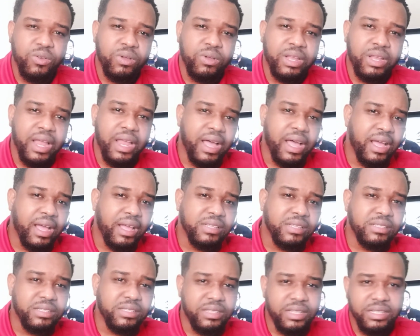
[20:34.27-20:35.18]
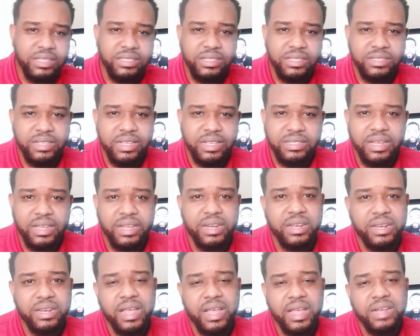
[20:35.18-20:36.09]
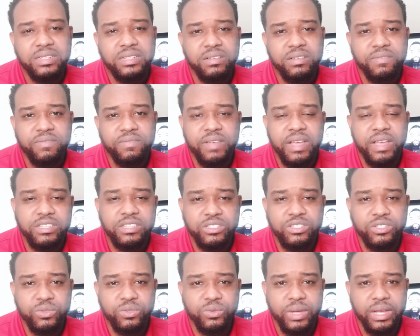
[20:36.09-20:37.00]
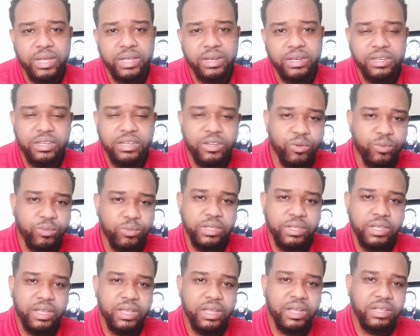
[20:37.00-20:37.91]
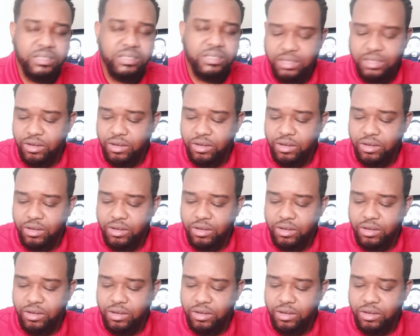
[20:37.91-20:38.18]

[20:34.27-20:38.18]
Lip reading: glass and these things that's in it that actually affects you, and it cuts